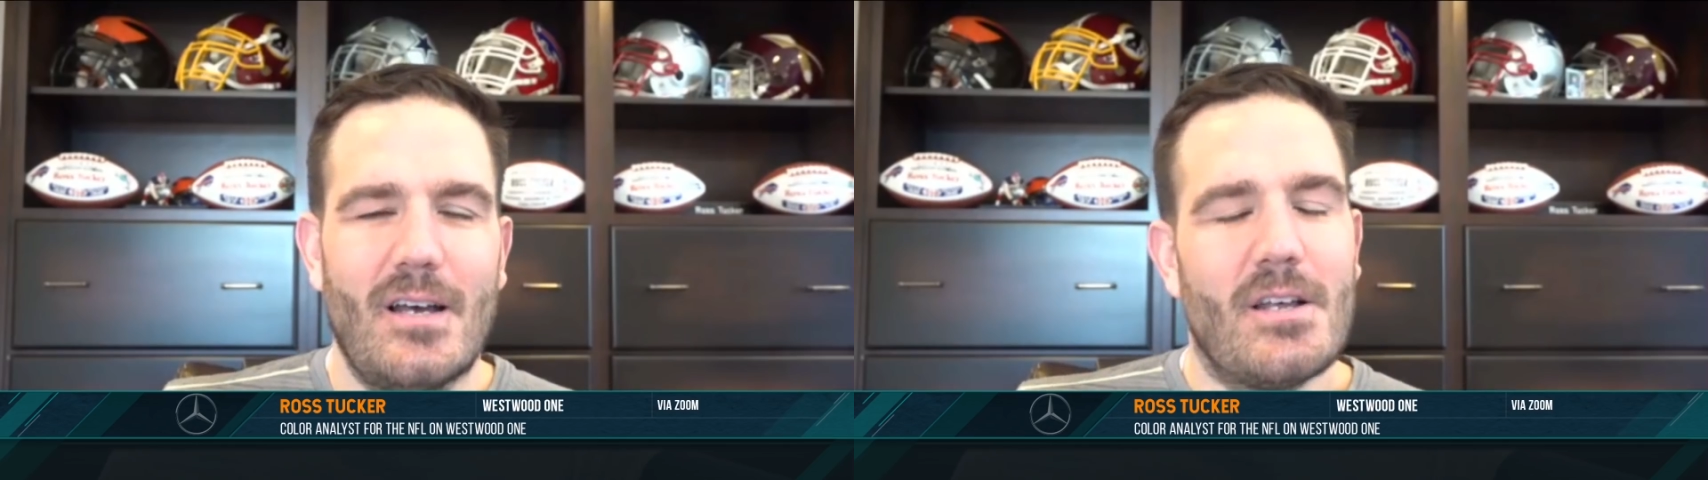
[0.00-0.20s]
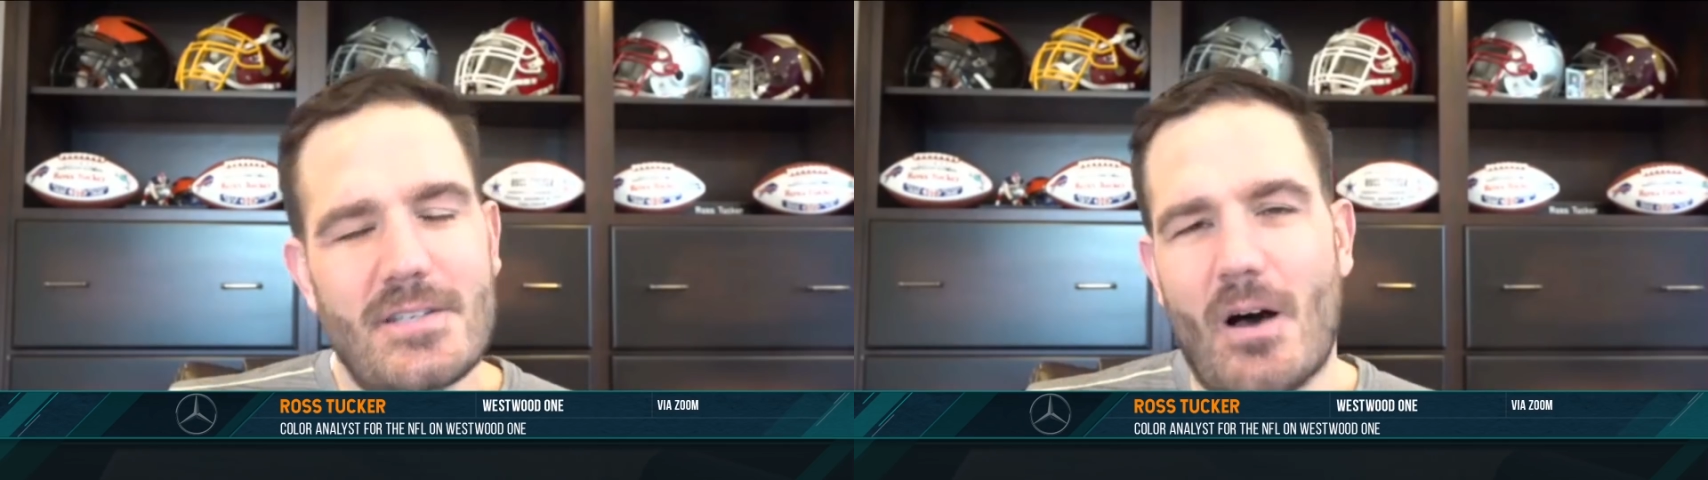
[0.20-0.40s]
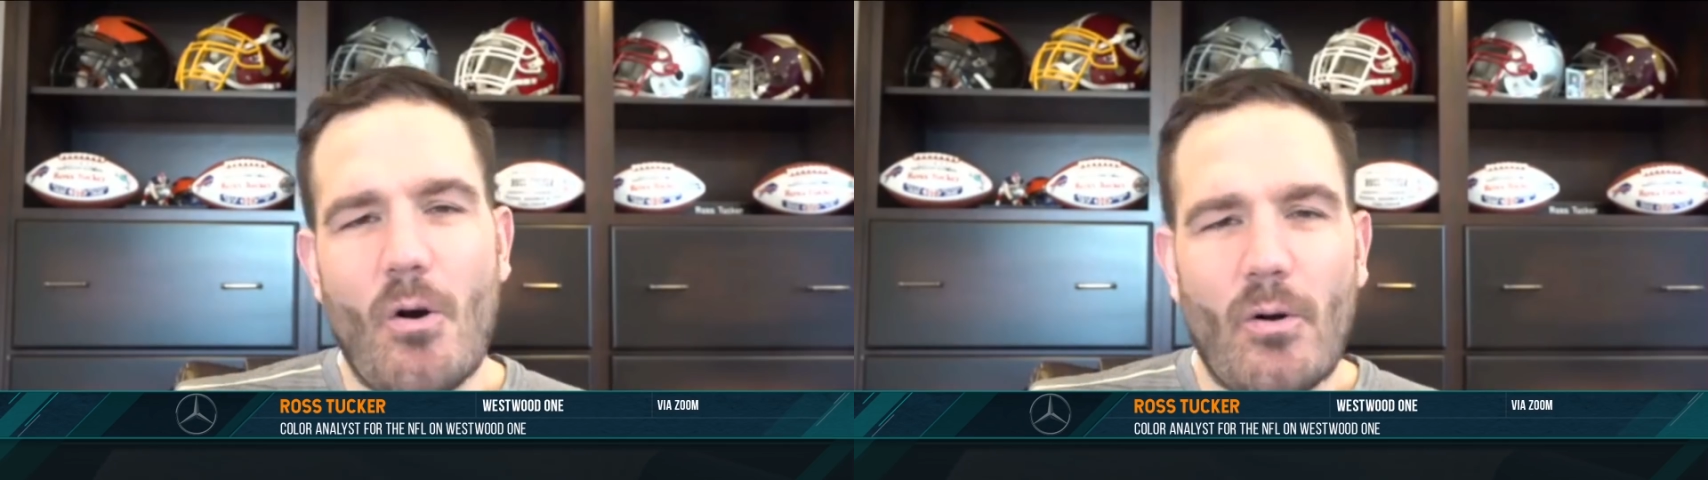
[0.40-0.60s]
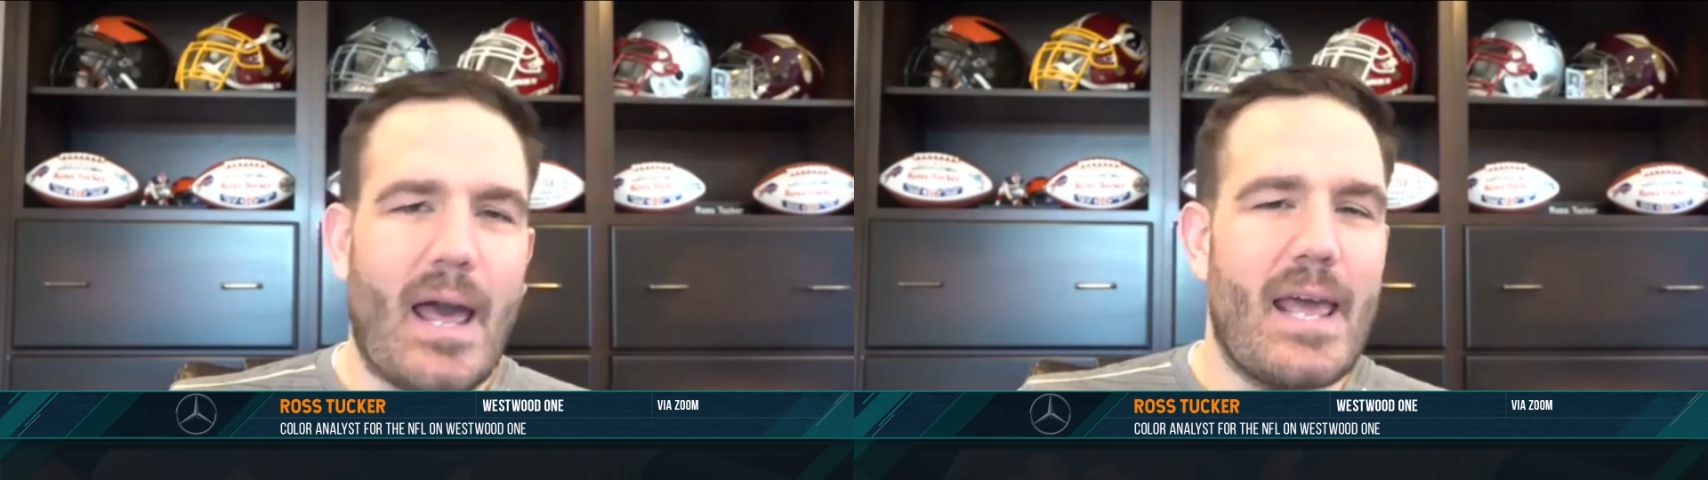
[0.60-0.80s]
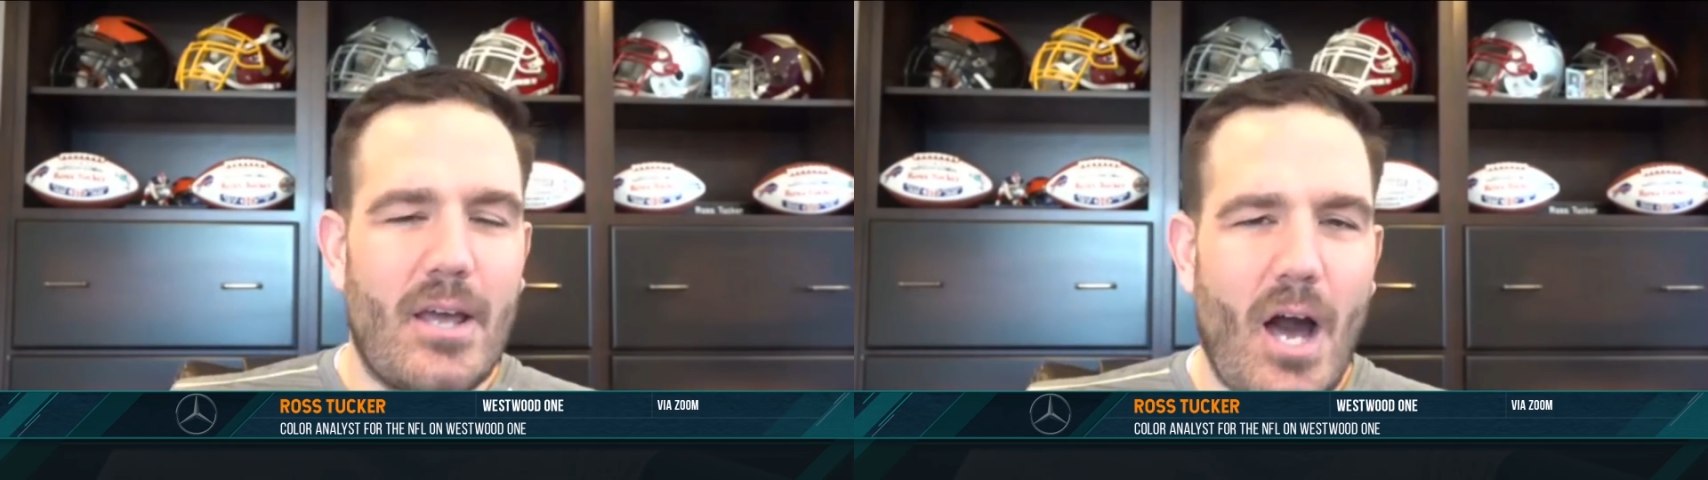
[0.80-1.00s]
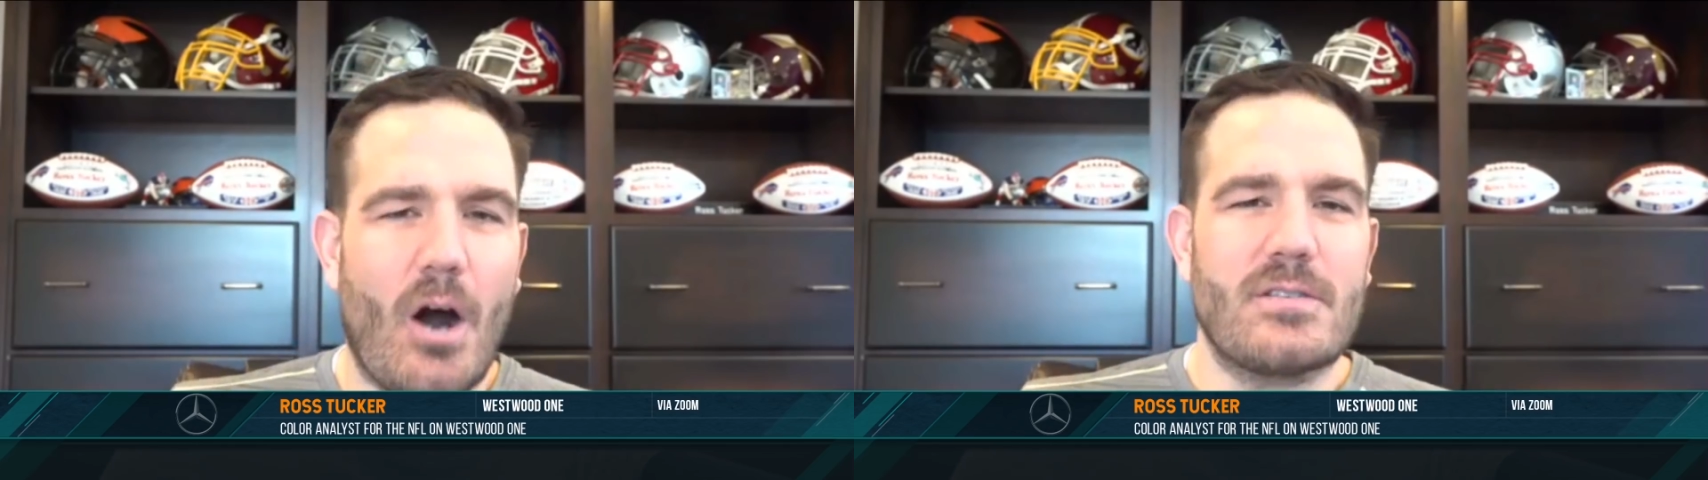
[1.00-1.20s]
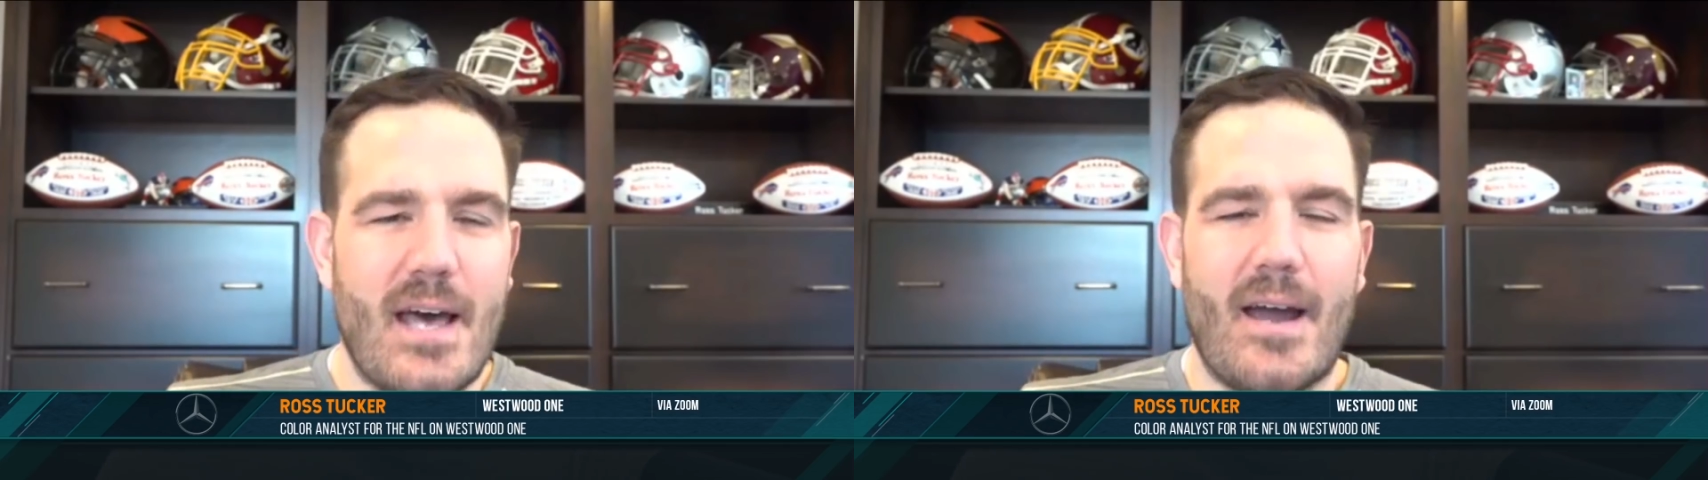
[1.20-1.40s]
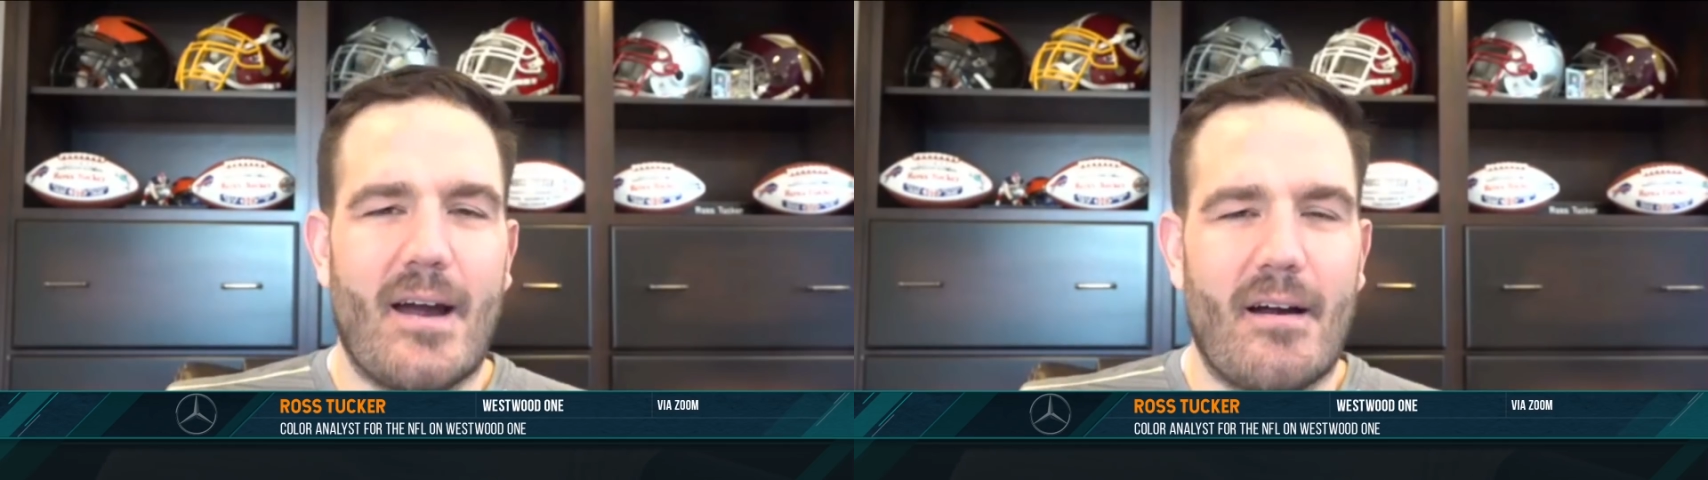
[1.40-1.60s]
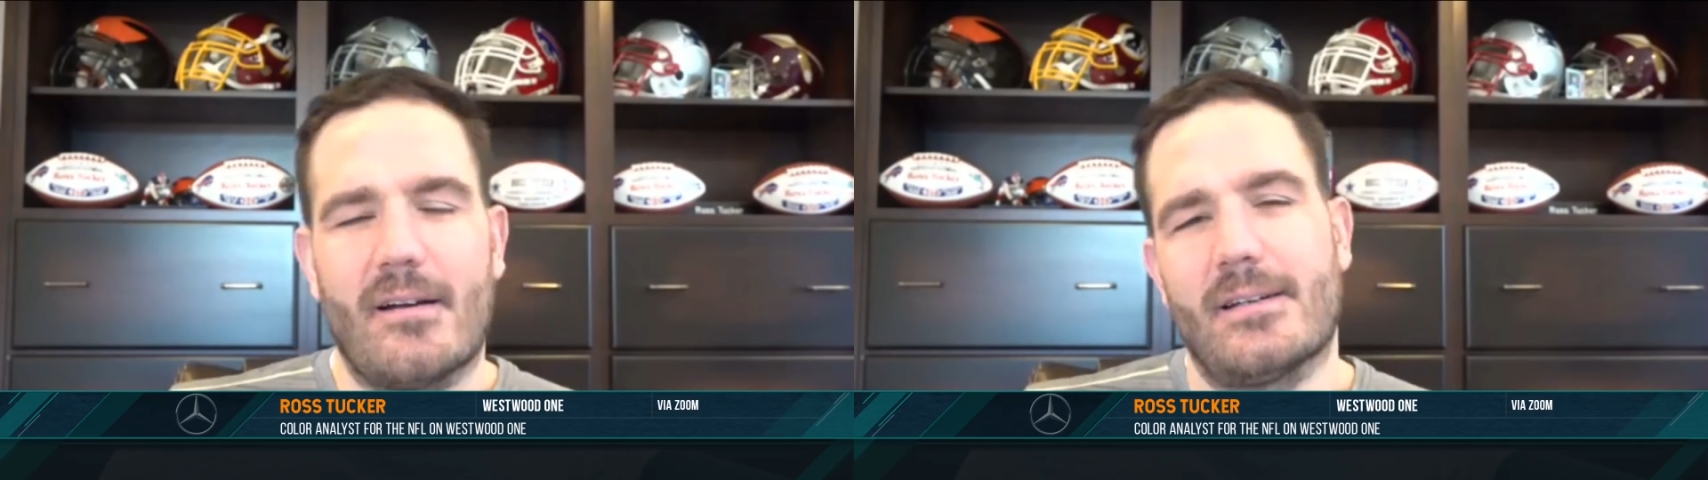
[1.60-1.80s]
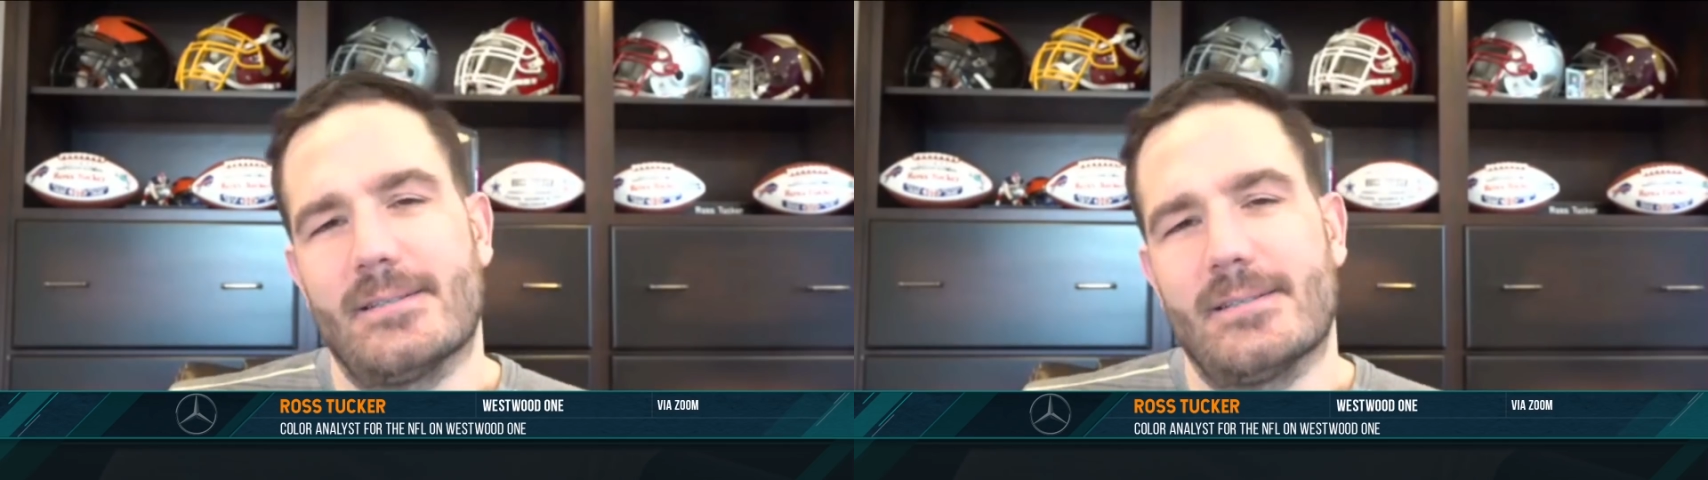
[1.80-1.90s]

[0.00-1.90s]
So, okay, he goes there.